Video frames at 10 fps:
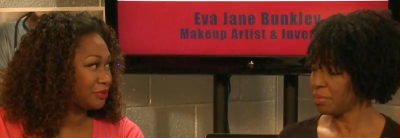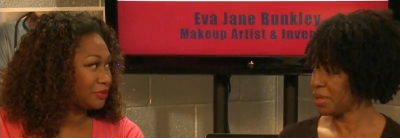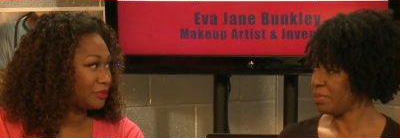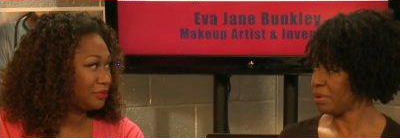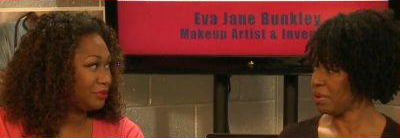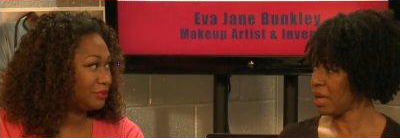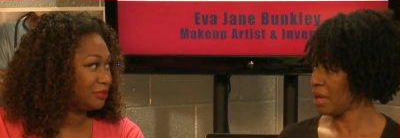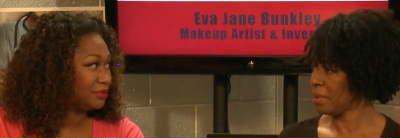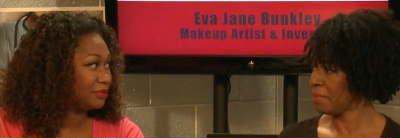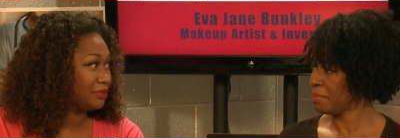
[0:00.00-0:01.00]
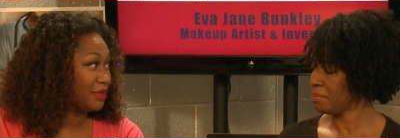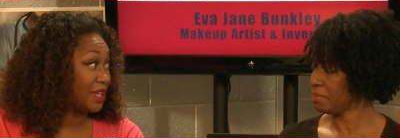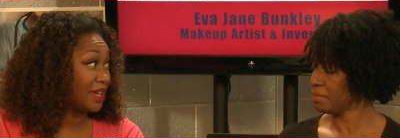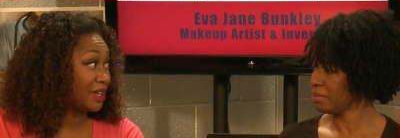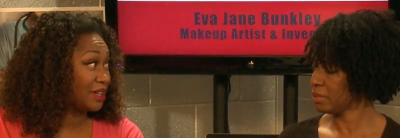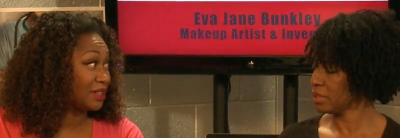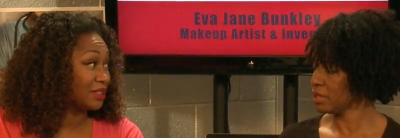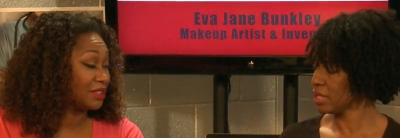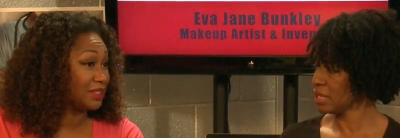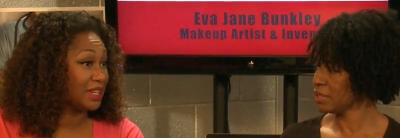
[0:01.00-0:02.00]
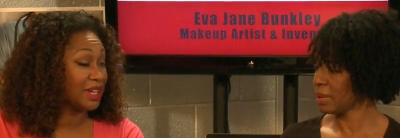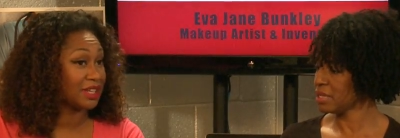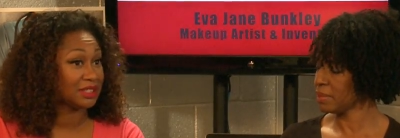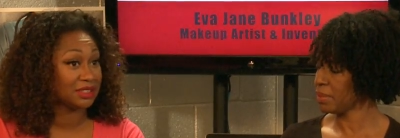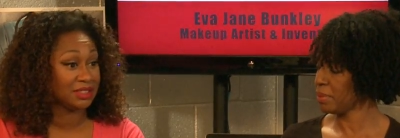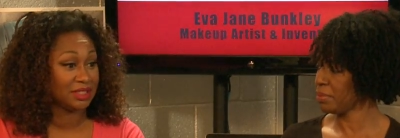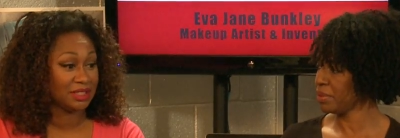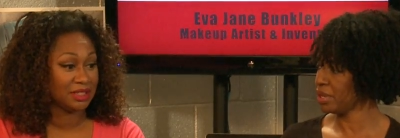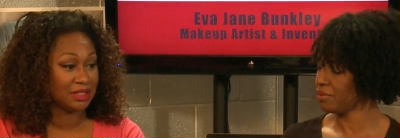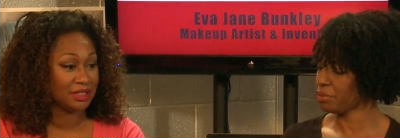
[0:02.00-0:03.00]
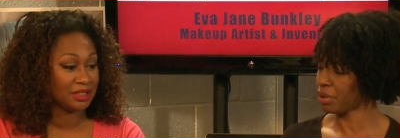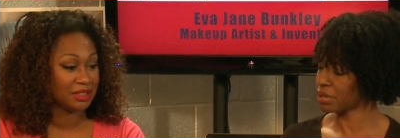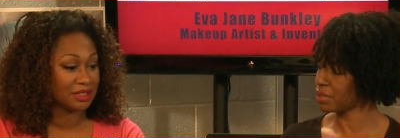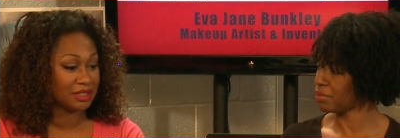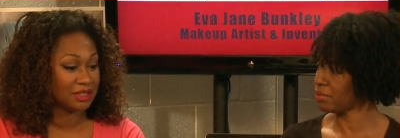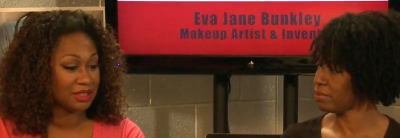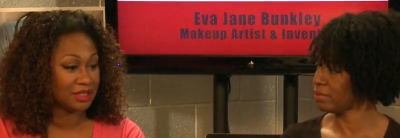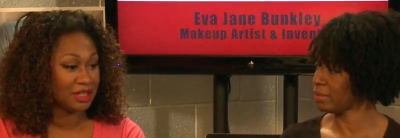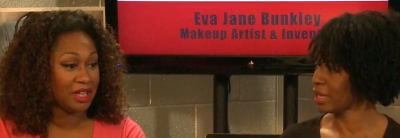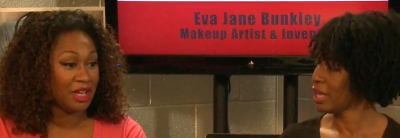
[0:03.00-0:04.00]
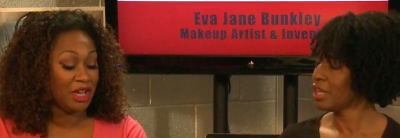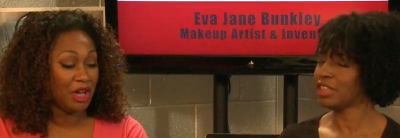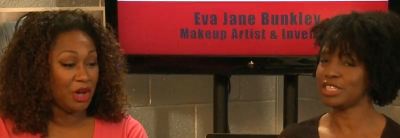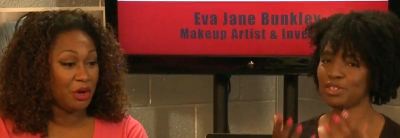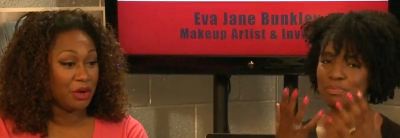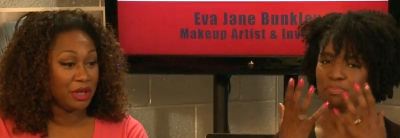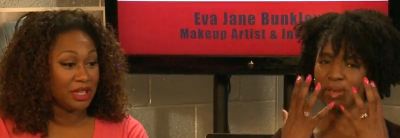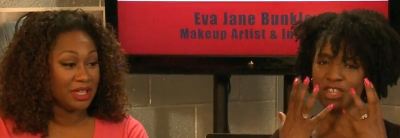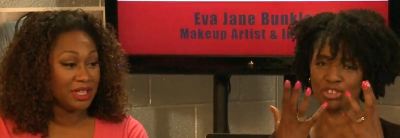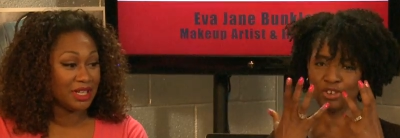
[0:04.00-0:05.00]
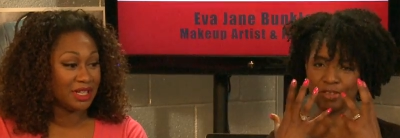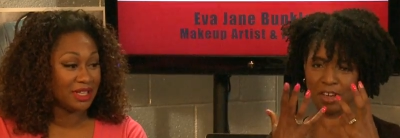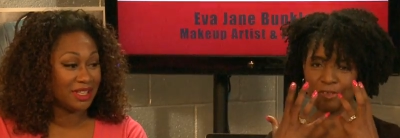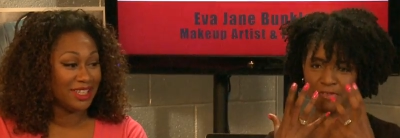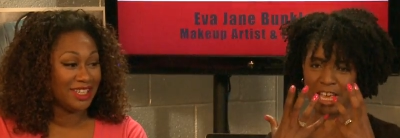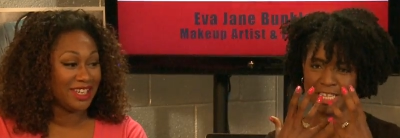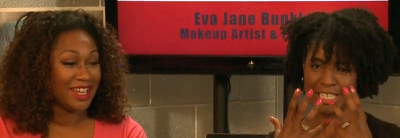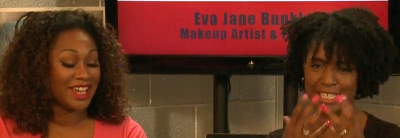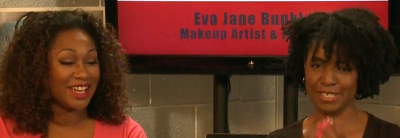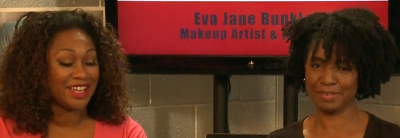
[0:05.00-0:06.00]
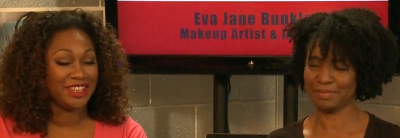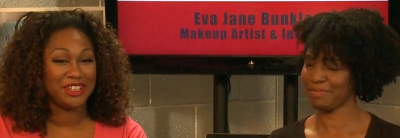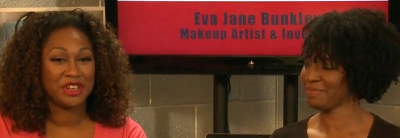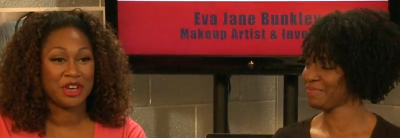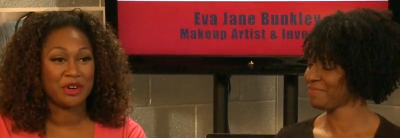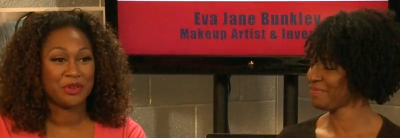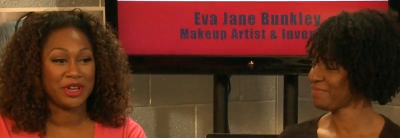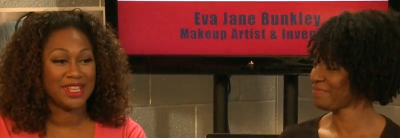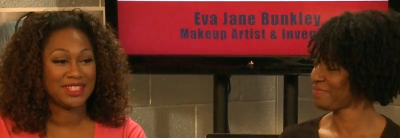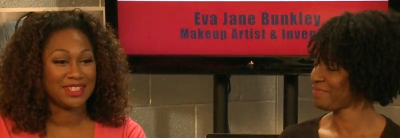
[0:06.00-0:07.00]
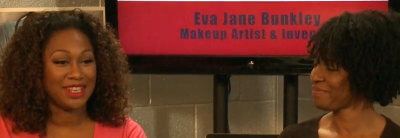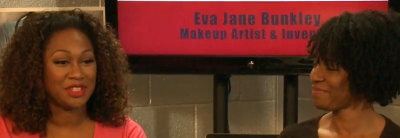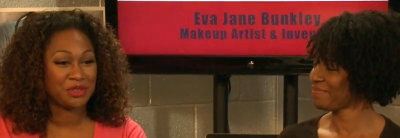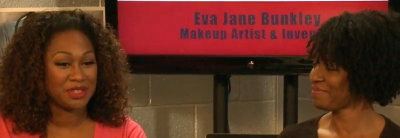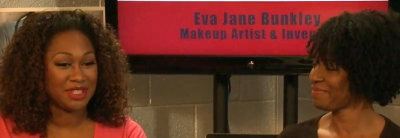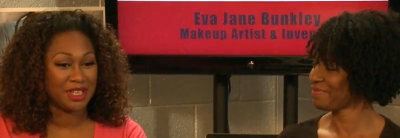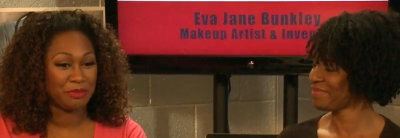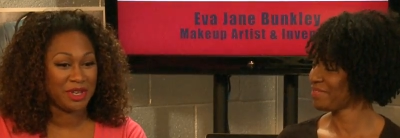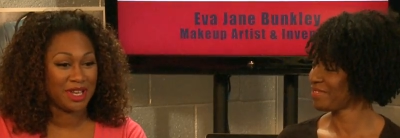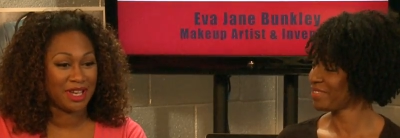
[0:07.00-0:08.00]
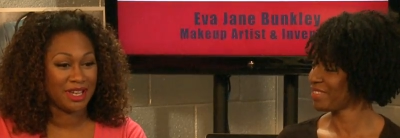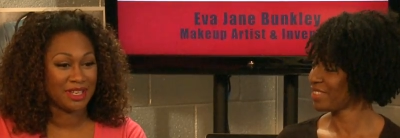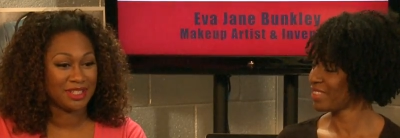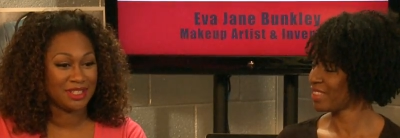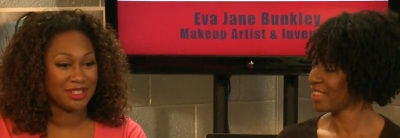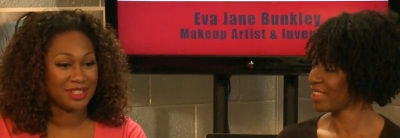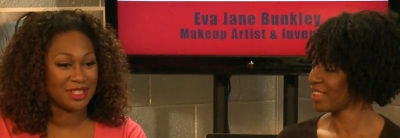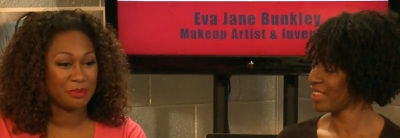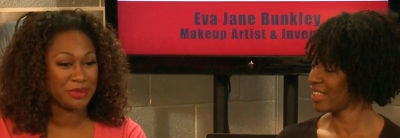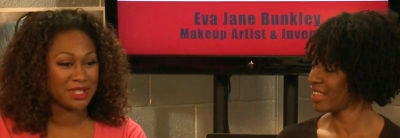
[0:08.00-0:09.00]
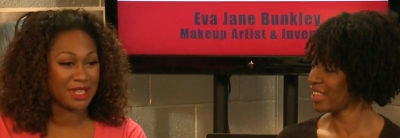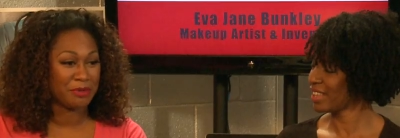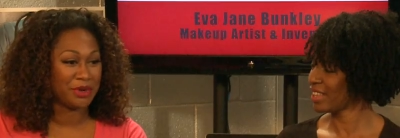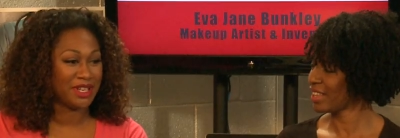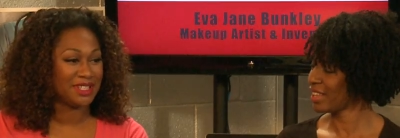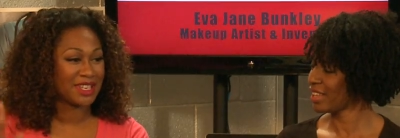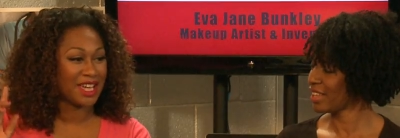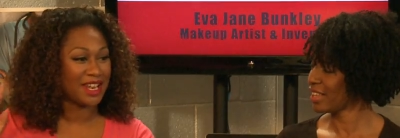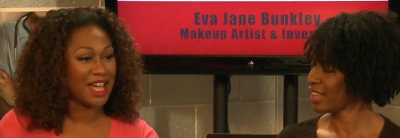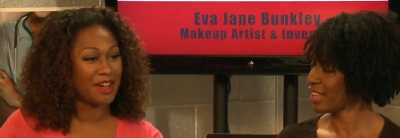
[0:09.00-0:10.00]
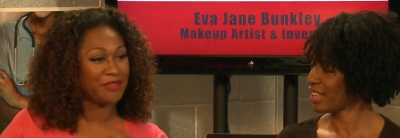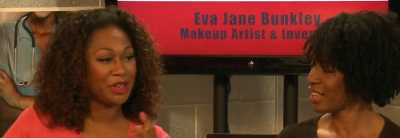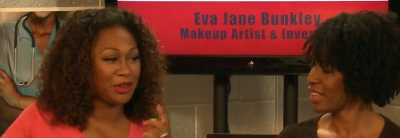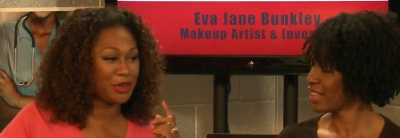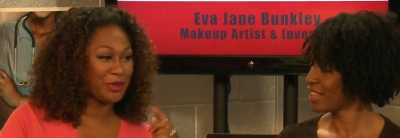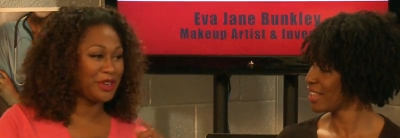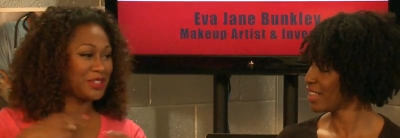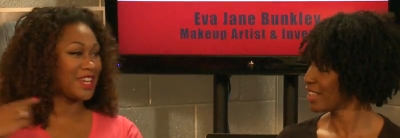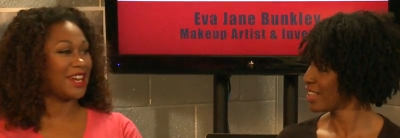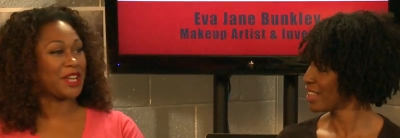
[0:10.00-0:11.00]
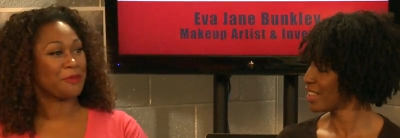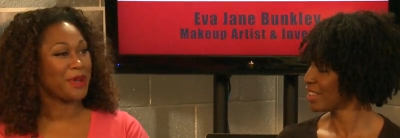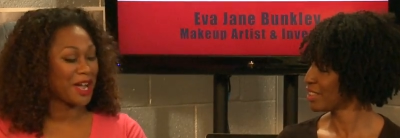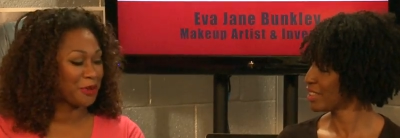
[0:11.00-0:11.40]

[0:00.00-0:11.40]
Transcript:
Speaker 1: people. Um, yeah. So tell us yeah. about some of the people you've worked that you beat your, their face.
Speaker 2: Yeah, you know, it's interesting because some celebrities kind of have their careers kind of come back